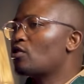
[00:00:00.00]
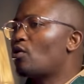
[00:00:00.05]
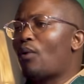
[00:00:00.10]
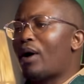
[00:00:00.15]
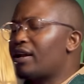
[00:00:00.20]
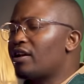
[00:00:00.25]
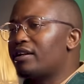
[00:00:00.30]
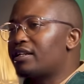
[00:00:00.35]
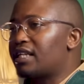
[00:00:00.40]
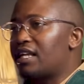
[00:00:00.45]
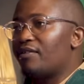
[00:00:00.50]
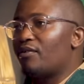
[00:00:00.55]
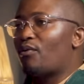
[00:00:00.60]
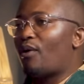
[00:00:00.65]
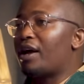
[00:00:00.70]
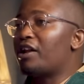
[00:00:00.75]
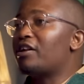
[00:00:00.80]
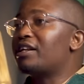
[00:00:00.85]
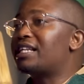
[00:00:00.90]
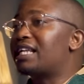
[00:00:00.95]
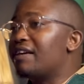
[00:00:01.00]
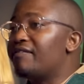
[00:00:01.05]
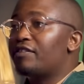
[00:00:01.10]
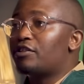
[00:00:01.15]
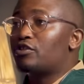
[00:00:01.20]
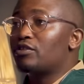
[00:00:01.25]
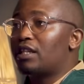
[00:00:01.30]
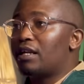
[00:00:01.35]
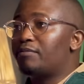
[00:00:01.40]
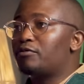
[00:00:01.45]
So why not give
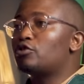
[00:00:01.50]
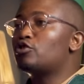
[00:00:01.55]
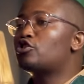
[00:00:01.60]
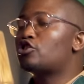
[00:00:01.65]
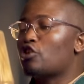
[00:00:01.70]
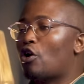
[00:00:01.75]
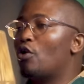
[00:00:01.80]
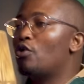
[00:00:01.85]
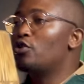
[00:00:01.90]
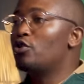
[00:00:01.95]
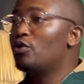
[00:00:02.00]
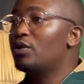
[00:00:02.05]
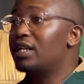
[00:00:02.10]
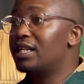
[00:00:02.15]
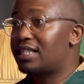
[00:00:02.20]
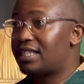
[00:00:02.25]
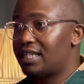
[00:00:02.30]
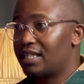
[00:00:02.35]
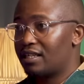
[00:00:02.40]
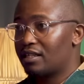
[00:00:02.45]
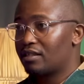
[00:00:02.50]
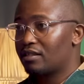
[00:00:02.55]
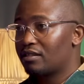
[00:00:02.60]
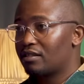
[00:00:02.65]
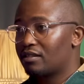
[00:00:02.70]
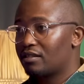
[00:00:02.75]
it to them to show unity?